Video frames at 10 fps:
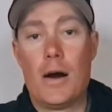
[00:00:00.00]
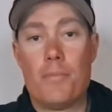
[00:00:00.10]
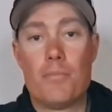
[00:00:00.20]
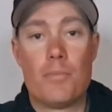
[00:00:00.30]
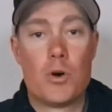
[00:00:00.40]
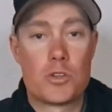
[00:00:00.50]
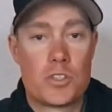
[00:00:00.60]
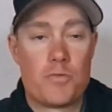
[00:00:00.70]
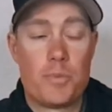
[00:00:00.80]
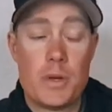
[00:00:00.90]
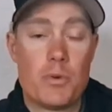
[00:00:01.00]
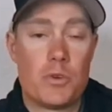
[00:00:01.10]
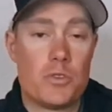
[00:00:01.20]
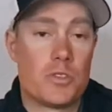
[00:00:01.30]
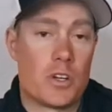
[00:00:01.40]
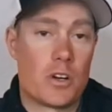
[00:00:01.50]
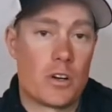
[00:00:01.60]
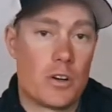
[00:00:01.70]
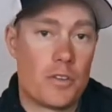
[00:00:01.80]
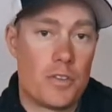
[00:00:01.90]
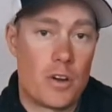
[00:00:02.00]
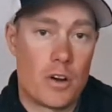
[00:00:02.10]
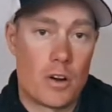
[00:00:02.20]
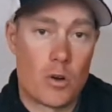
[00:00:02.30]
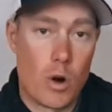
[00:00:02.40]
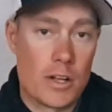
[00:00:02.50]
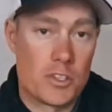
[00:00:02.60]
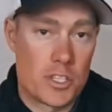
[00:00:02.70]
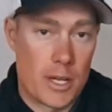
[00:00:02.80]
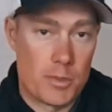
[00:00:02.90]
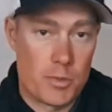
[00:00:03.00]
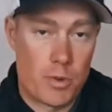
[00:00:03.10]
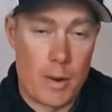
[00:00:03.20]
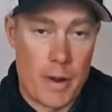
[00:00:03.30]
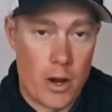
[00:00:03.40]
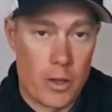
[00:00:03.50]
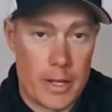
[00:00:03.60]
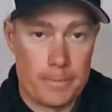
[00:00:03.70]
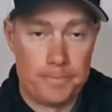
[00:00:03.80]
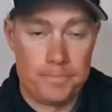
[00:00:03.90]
Most of people use their quadriceps primarily.